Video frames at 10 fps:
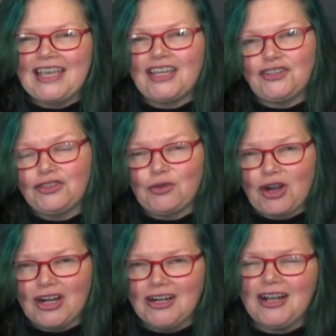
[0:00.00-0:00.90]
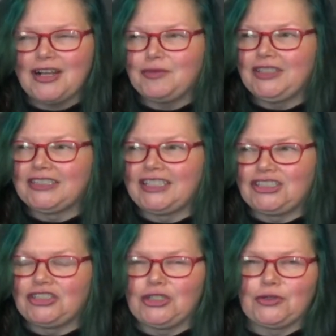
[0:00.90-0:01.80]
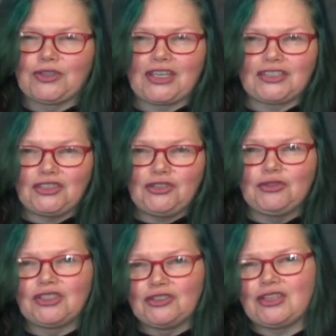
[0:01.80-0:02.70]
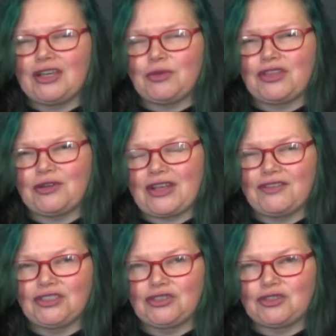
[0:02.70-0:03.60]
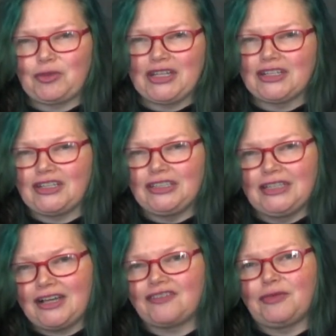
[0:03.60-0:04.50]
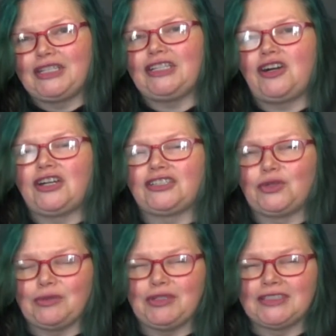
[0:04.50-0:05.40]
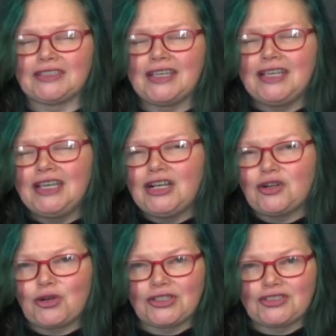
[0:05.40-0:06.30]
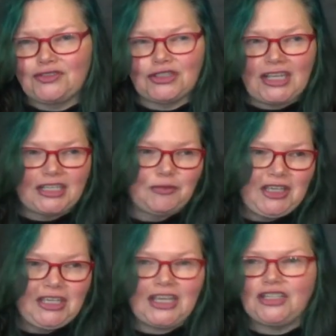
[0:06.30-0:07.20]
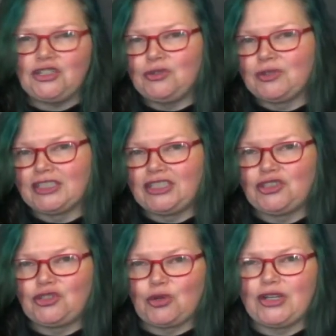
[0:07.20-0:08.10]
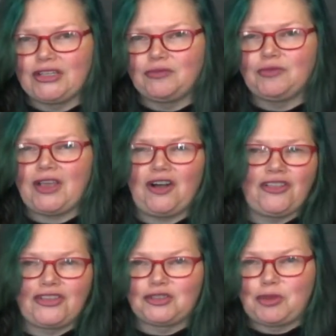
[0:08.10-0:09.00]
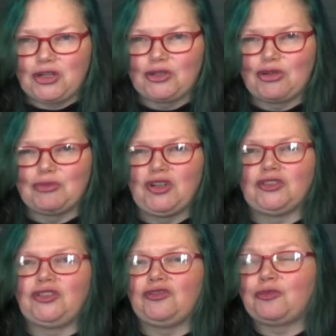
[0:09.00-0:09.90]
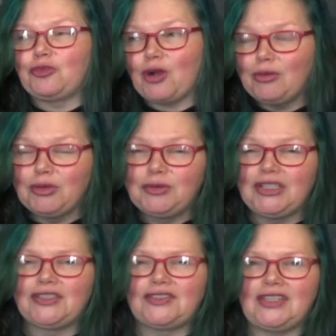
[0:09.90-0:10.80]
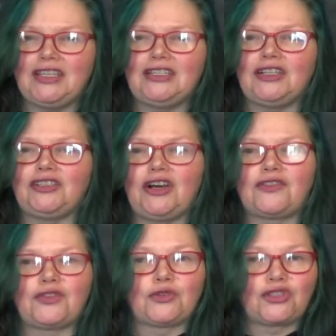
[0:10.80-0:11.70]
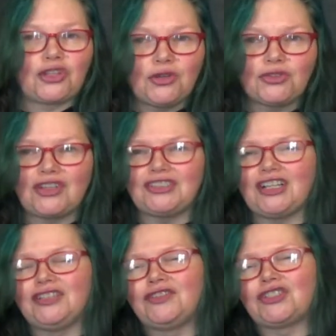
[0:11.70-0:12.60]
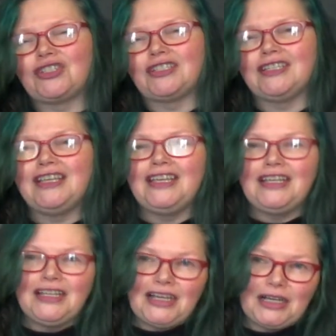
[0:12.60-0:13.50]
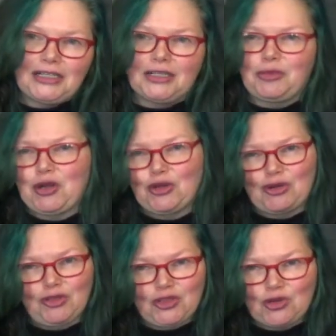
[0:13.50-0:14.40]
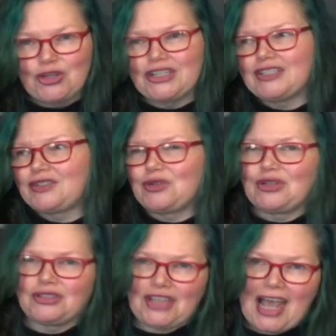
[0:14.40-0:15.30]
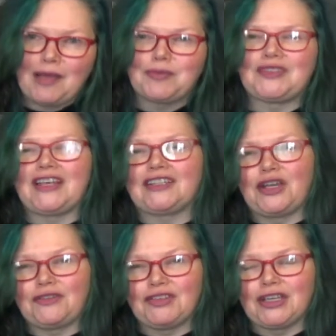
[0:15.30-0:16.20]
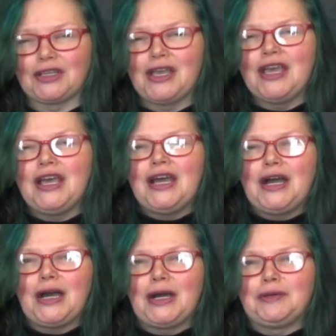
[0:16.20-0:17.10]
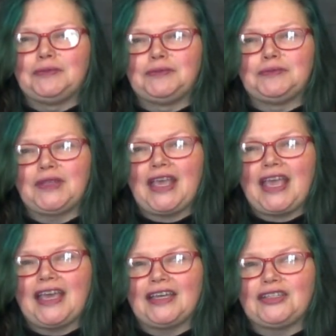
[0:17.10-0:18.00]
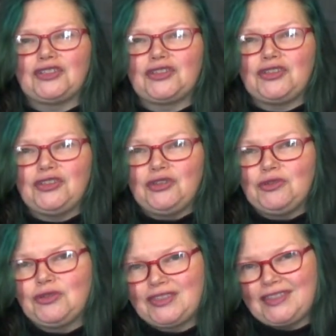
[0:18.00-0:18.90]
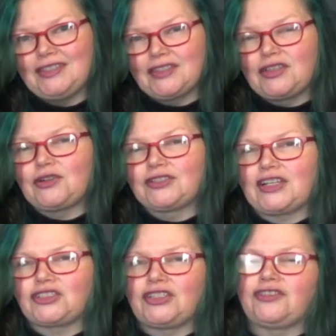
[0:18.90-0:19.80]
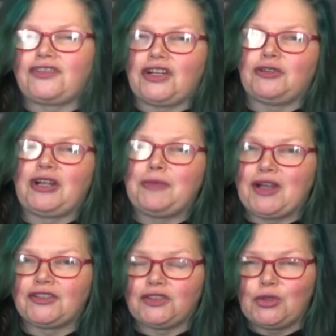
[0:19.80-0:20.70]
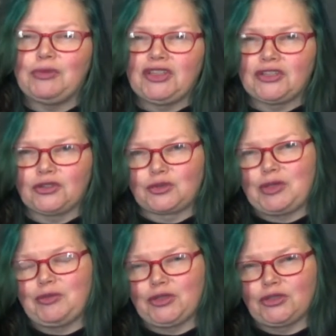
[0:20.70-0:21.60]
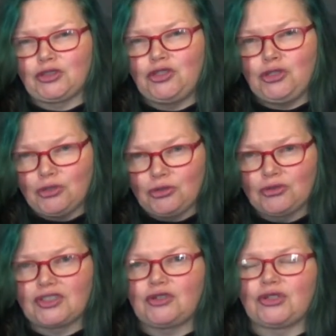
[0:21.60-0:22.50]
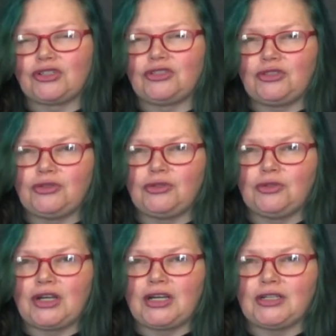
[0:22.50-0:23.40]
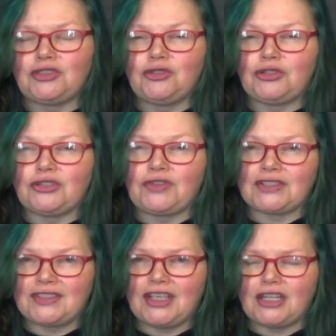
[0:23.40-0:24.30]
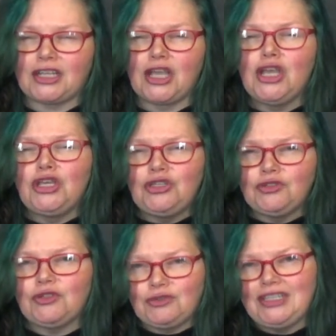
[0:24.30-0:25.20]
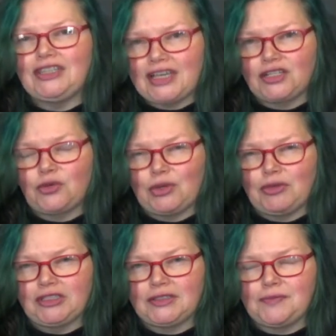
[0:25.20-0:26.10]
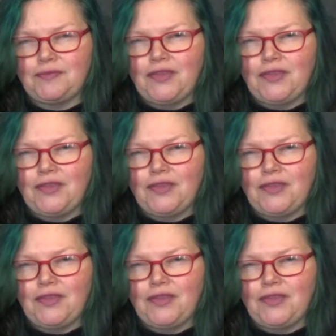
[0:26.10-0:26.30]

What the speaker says: And if you are, I'm here to let you know that you can do that without having to spend a lot of money on equipment. Of course, if you're like me and you really enjoy all things paranormal, you've probably seen a lot of those shows on television, like Paranormal Stories or Taps, that kind of thing. And you see that there is actually a fair amount of equipment that those people use in order to do their investigating. You don't need that equipment.